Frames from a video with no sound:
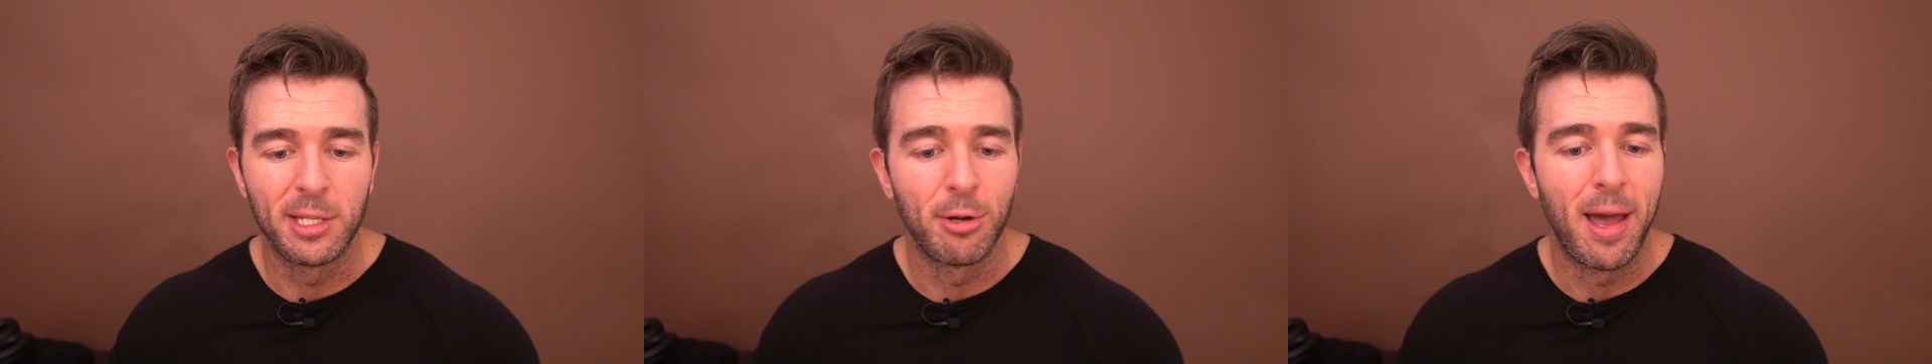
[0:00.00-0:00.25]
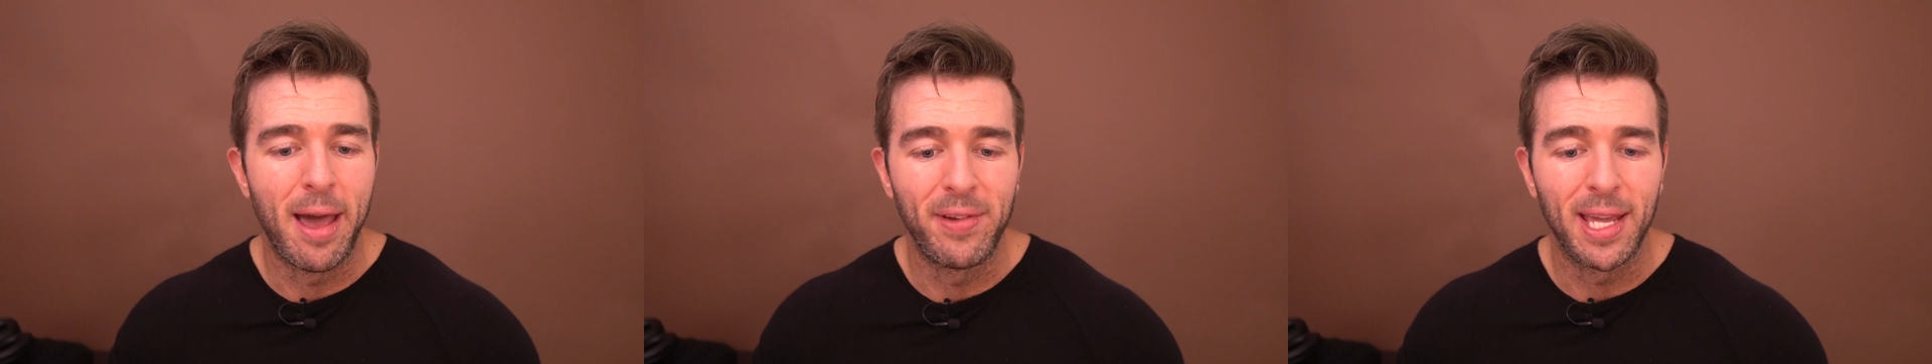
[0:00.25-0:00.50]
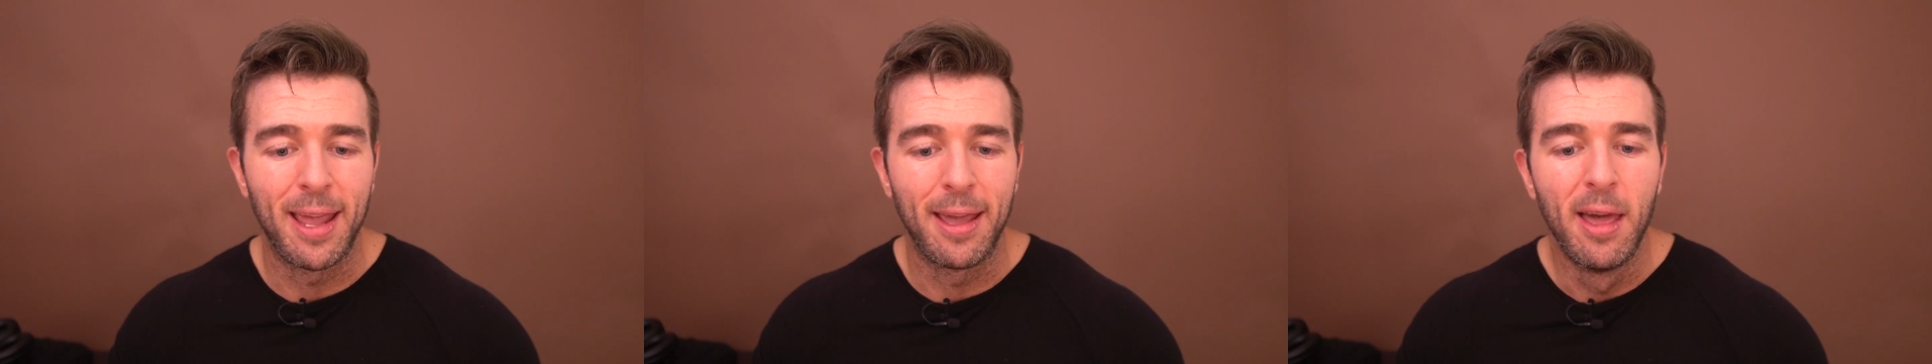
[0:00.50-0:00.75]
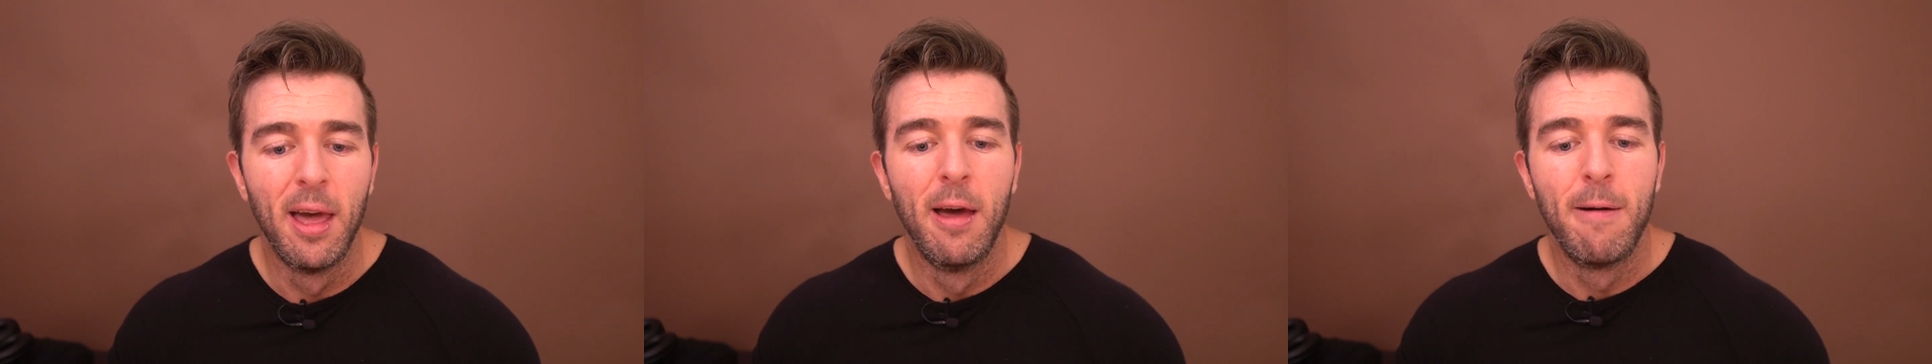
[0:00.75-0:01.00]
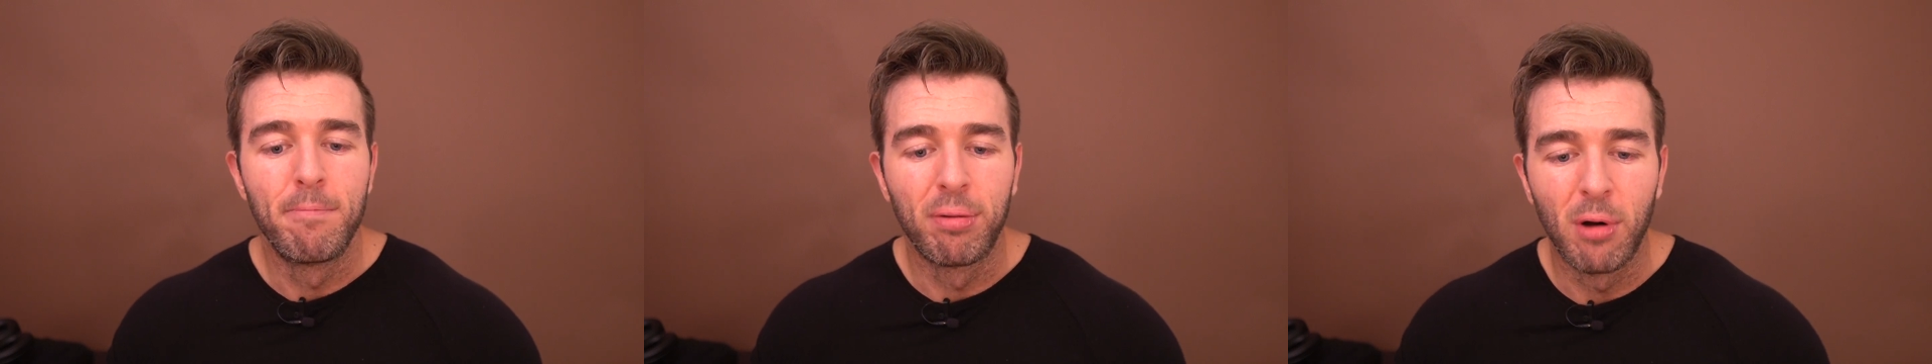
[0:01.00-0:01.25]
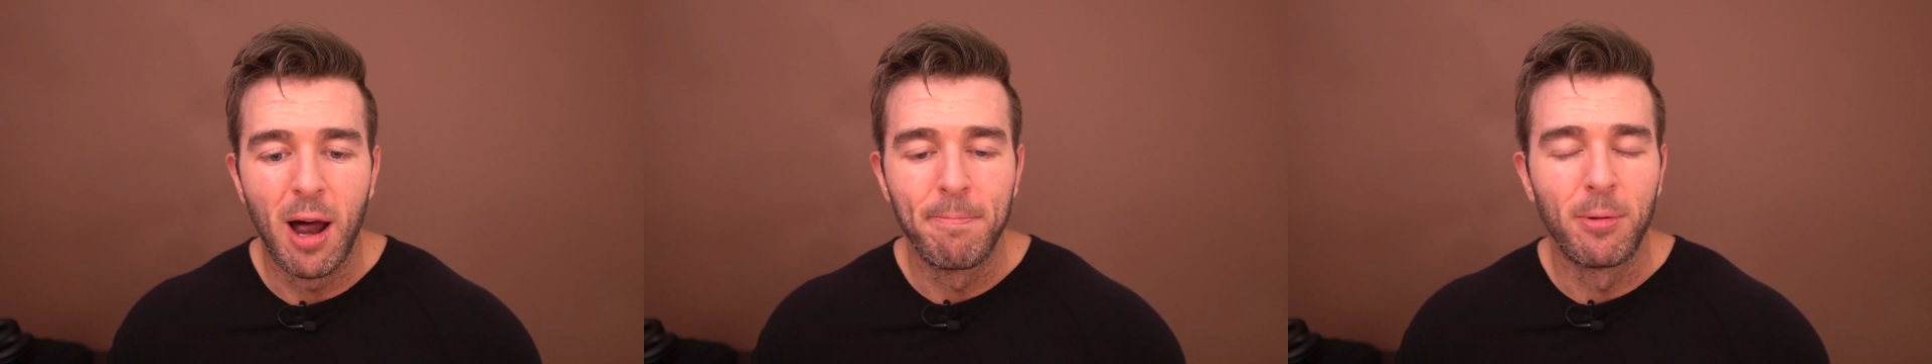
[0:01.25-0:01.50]
So having a
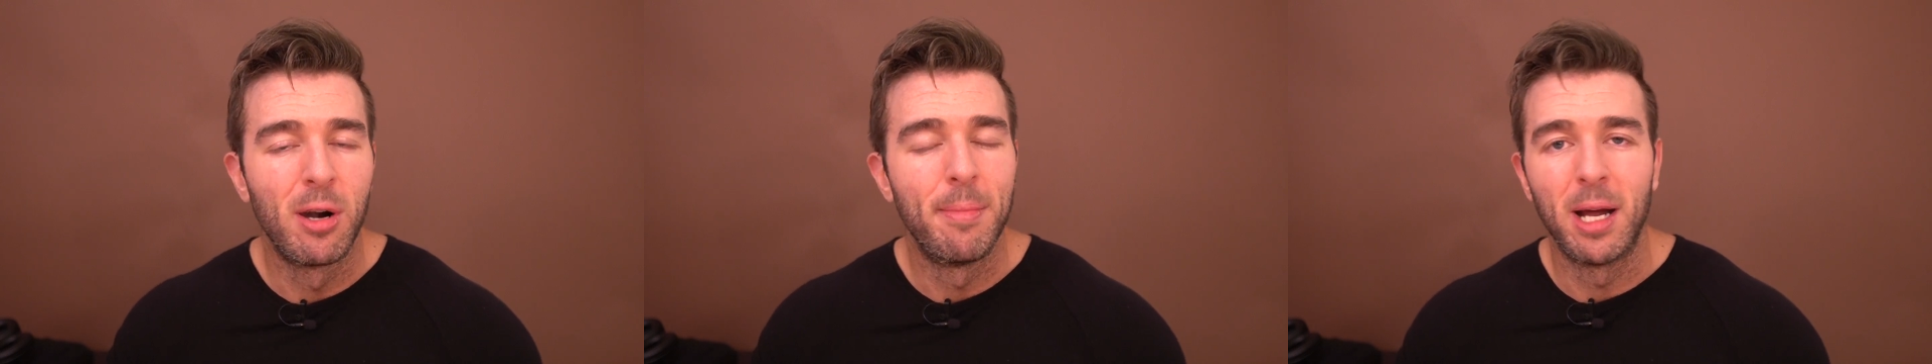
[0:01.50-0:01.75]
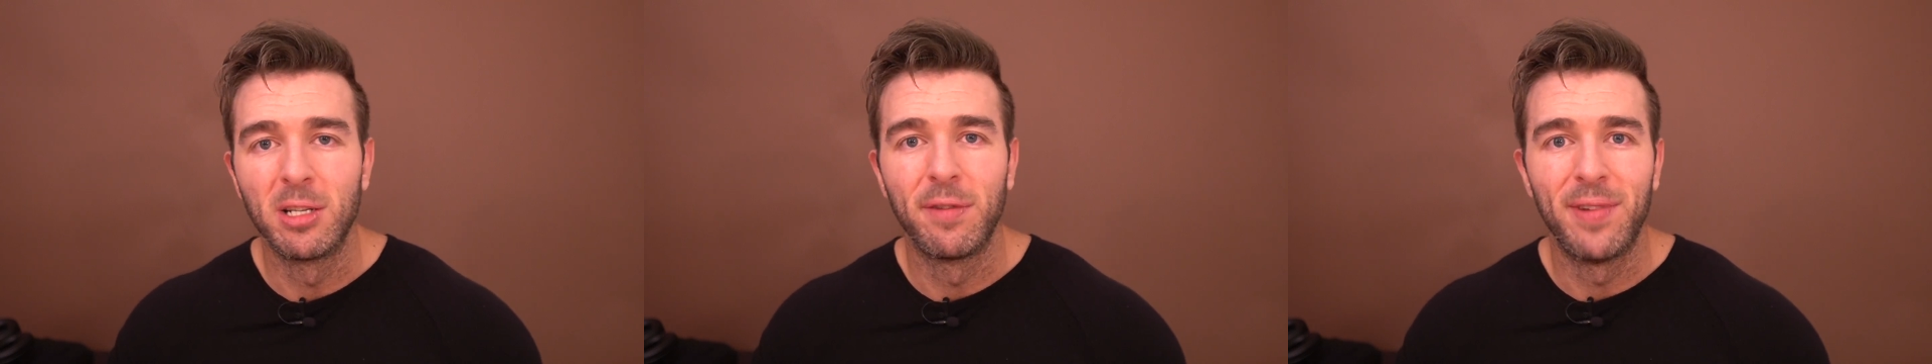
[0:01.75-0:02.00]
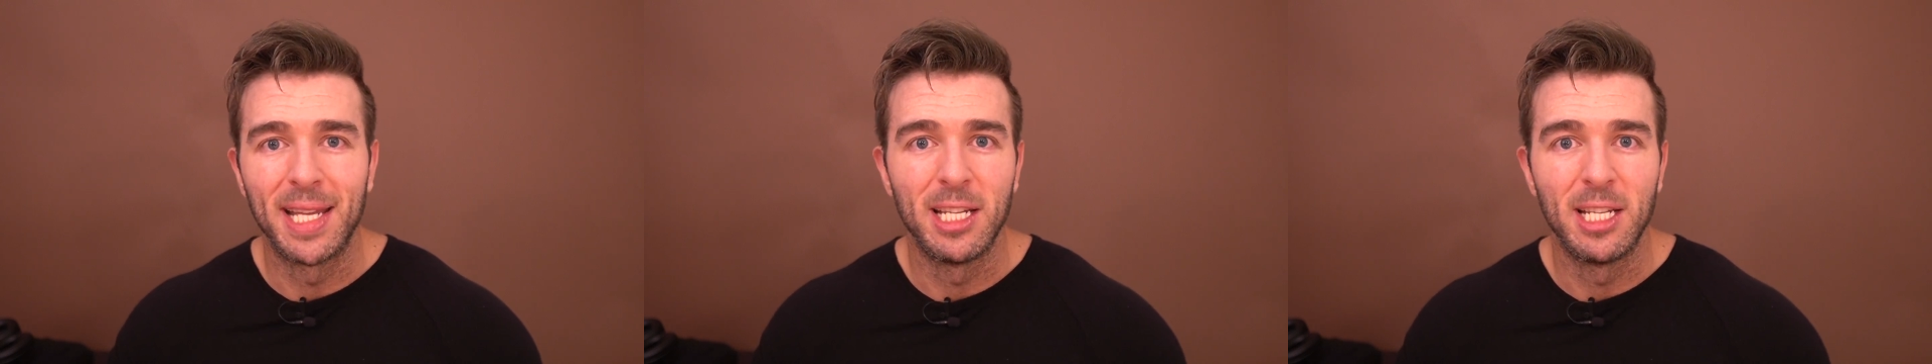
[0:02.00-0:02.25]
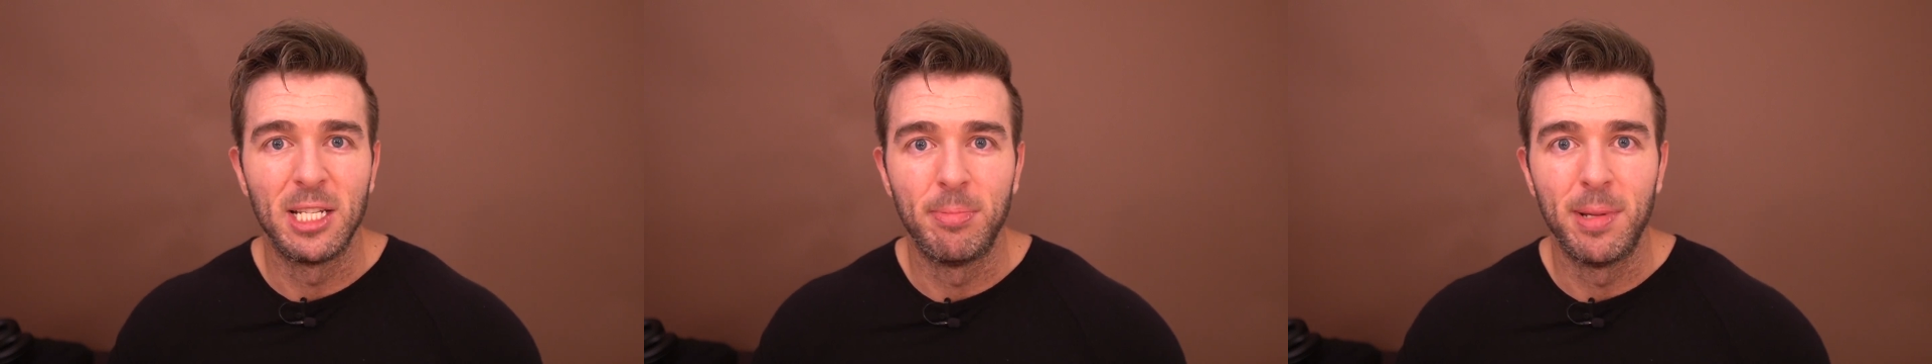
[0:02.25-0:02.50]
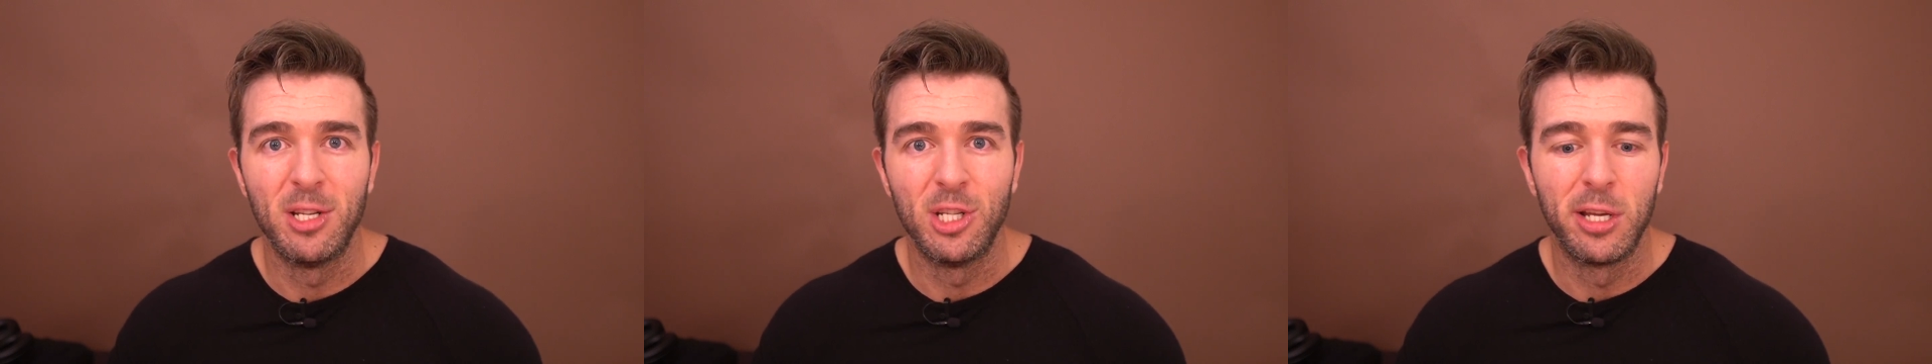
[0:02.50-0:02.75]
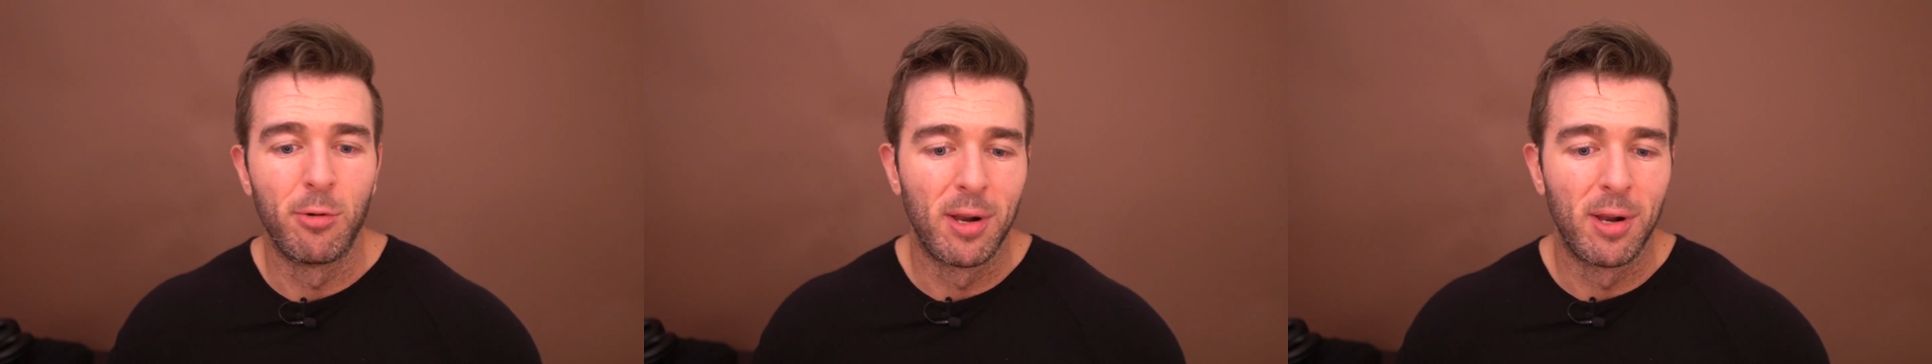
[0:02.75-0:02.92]
proper amount of SHBG,